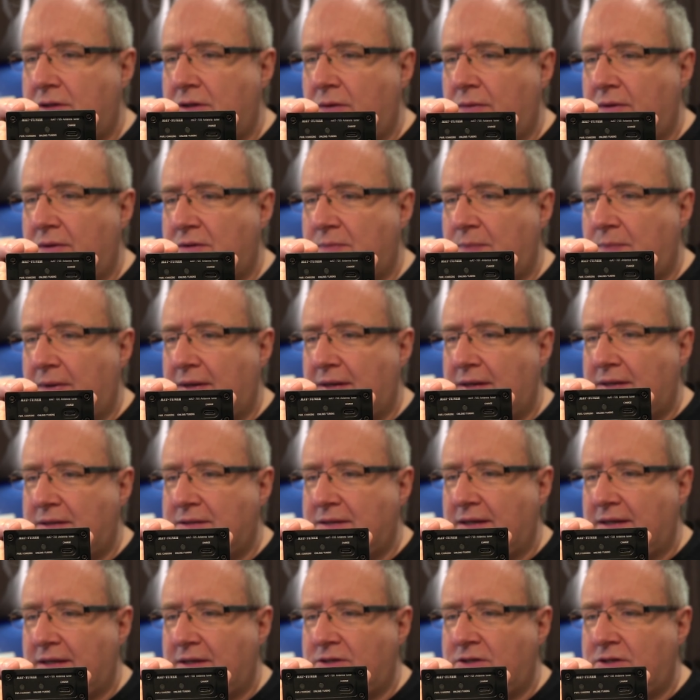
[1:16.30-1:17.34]

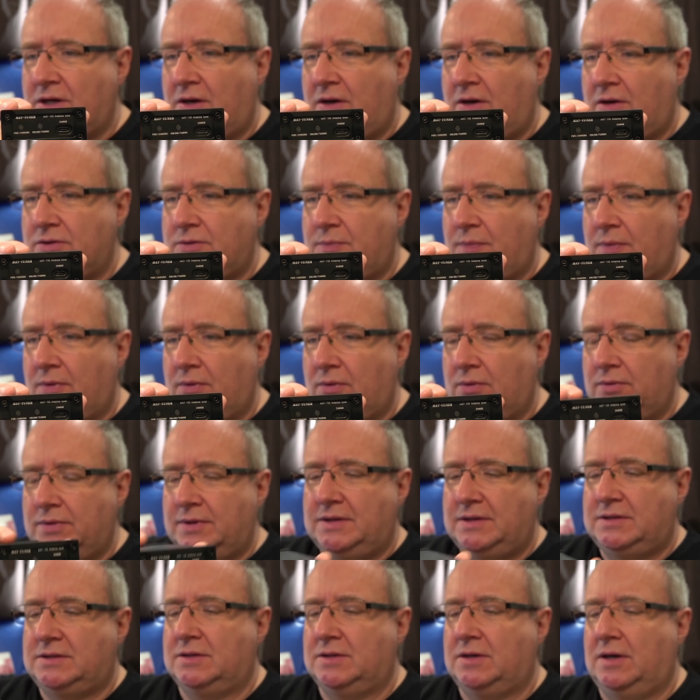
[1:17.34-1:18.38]
USB-C charge port
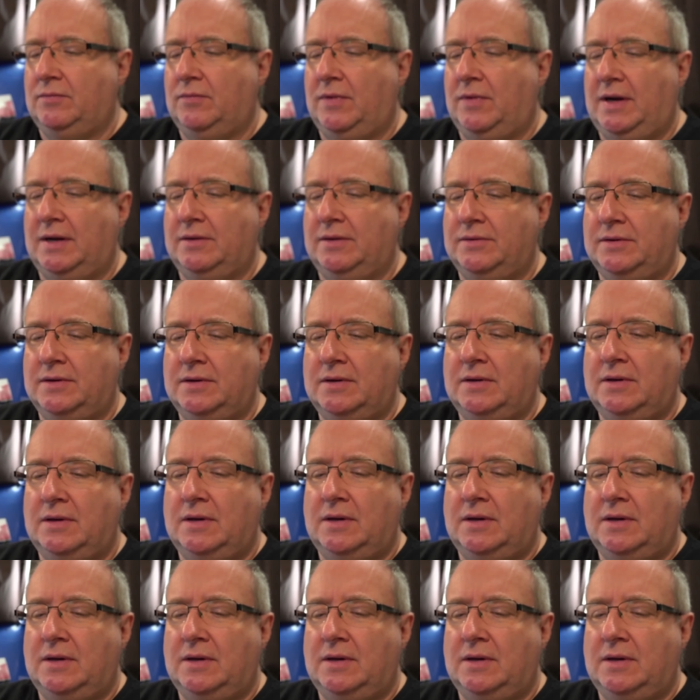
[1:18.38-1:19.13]
this time round.